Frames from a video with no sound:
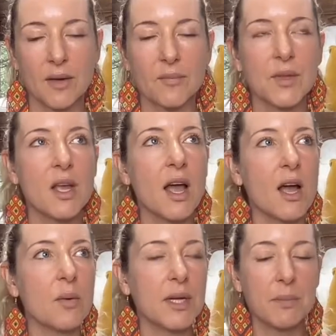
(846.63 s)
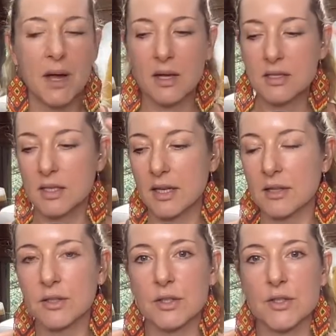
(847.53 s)
yeah. i want to pause on
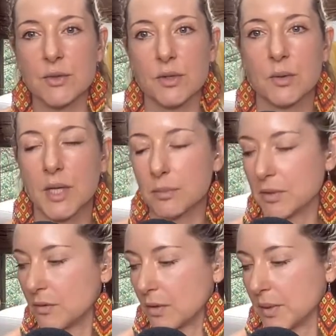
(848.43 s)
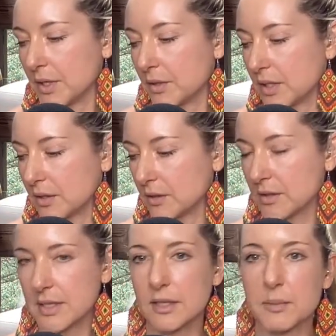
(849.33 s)
elders real quick before we go to
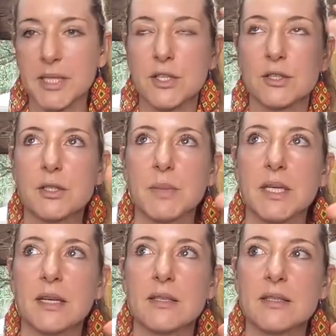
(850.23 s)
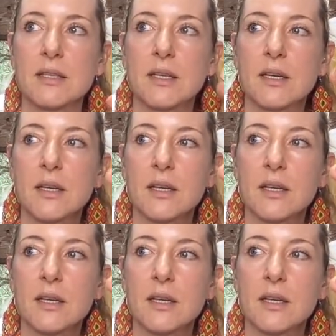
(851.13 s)
celebrations because